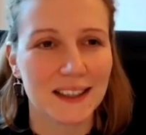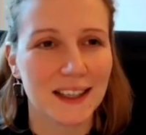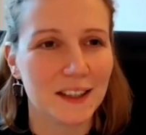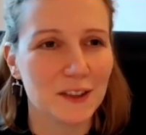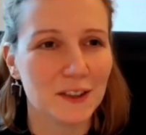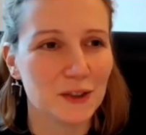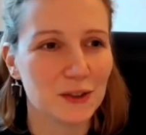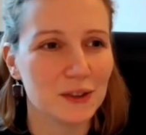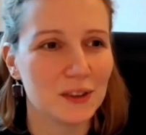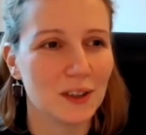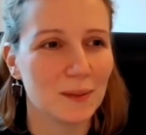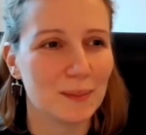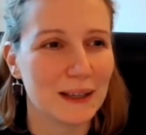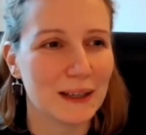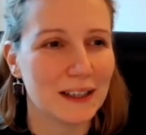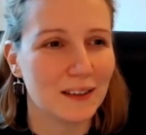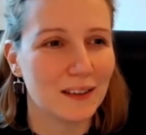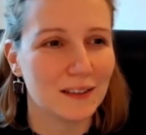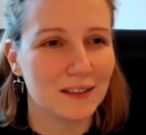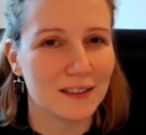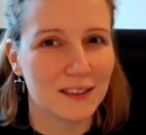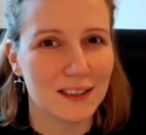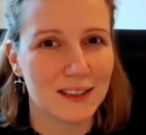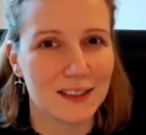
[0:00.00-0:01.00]
an angel,
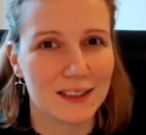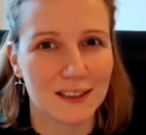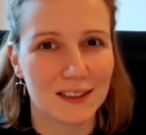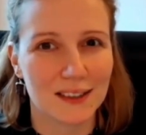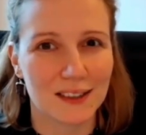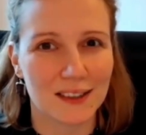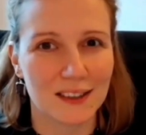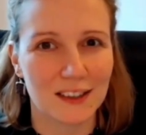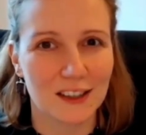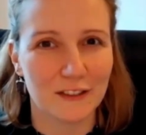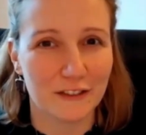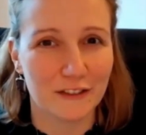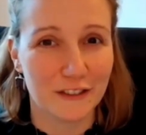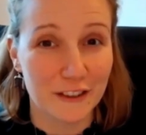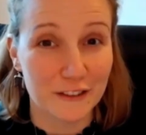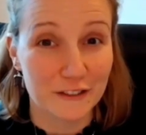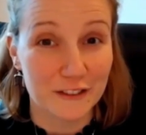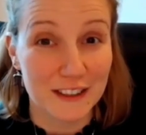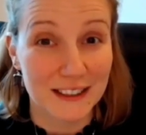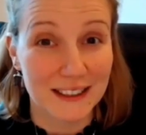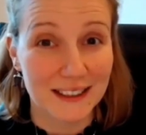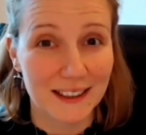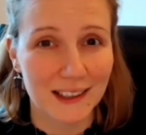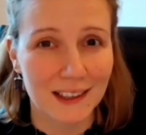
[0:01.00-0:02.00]
about
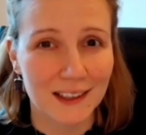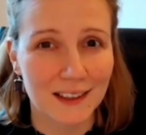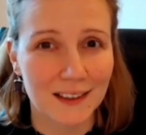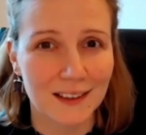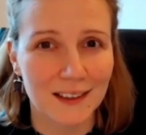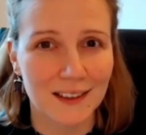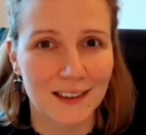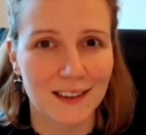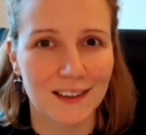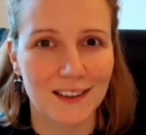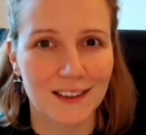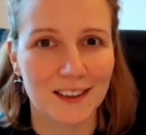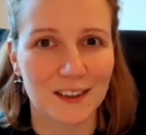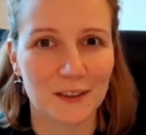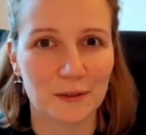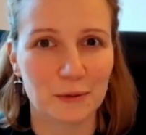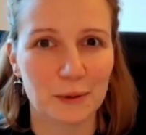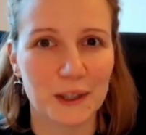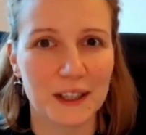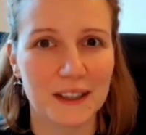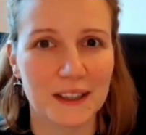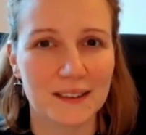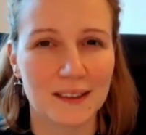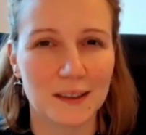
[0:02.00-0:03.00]
15
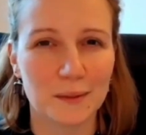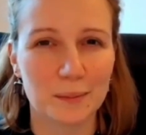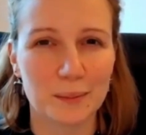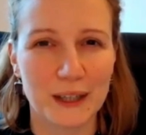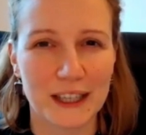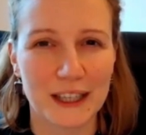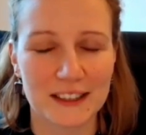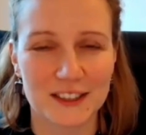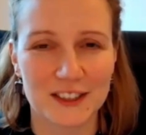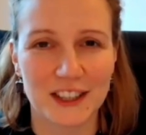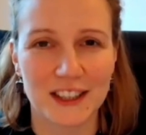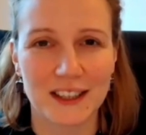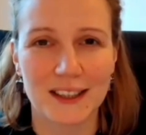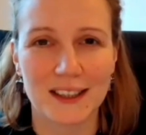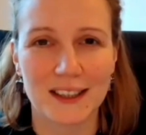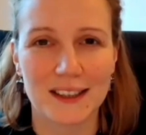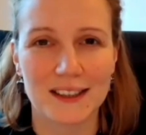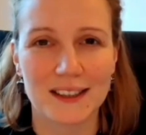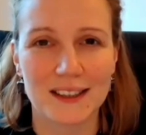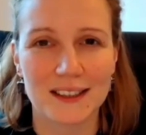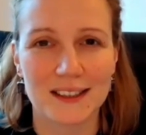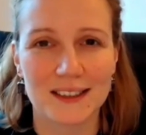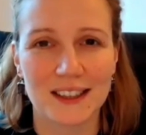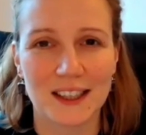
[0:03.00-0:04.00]
with Impact
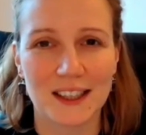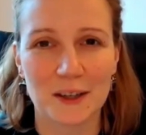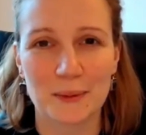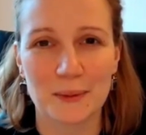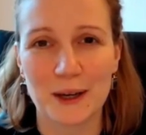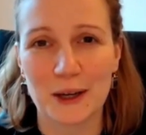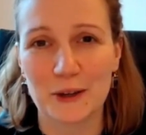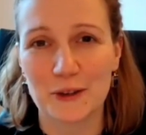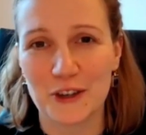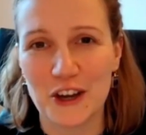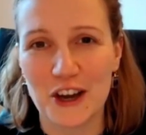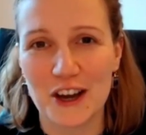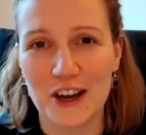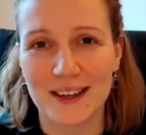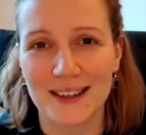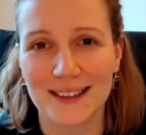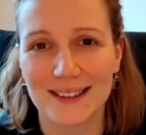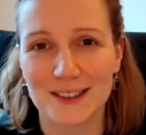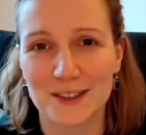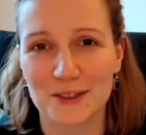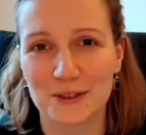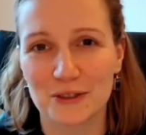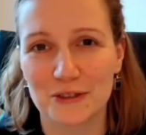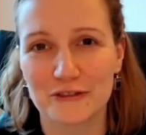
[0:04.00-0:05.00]
Shakers and about
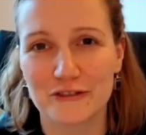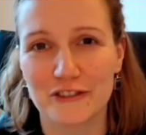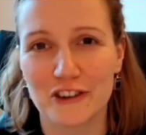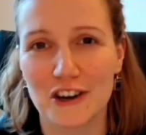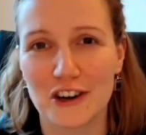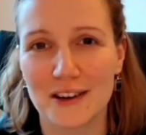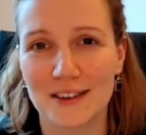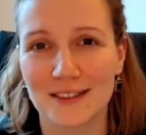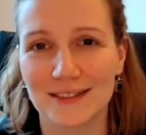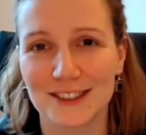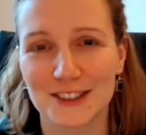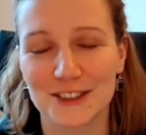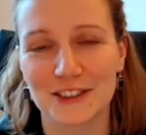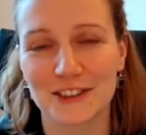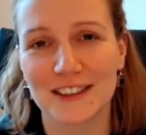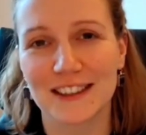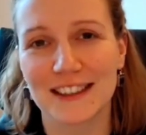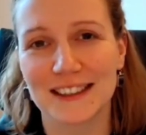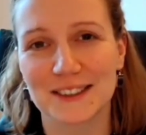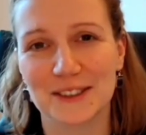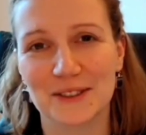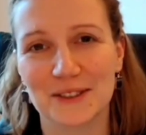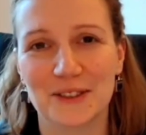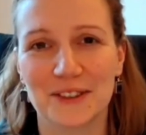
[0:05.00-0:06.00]
9 so far. So
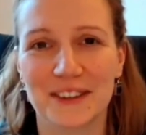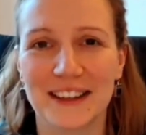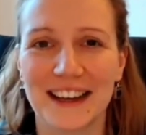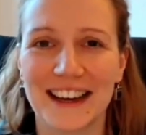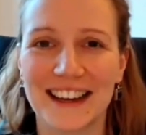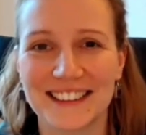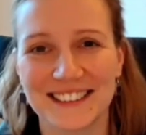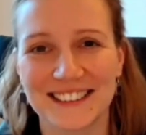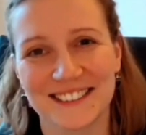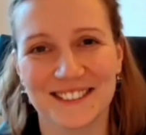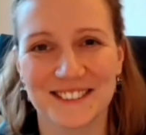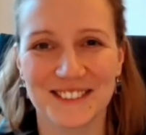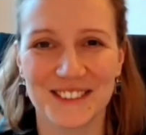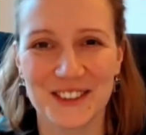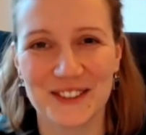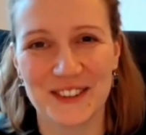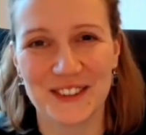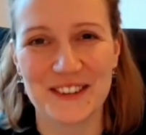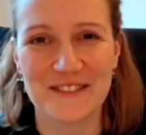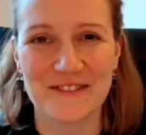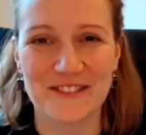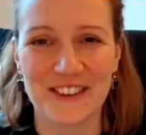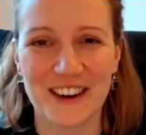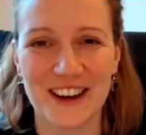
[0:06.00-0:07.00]
let's call that
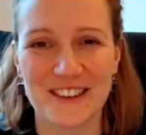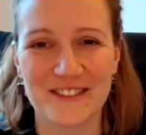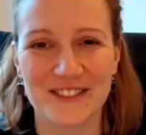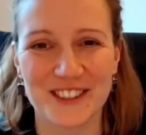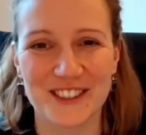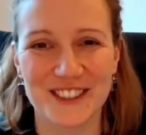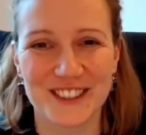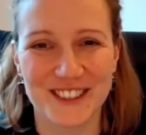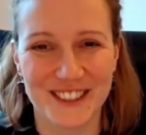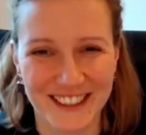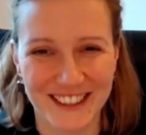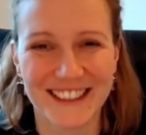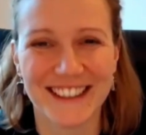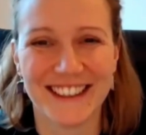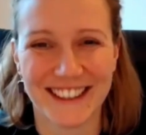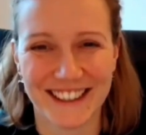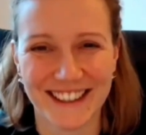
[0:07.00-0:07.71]
25-ish.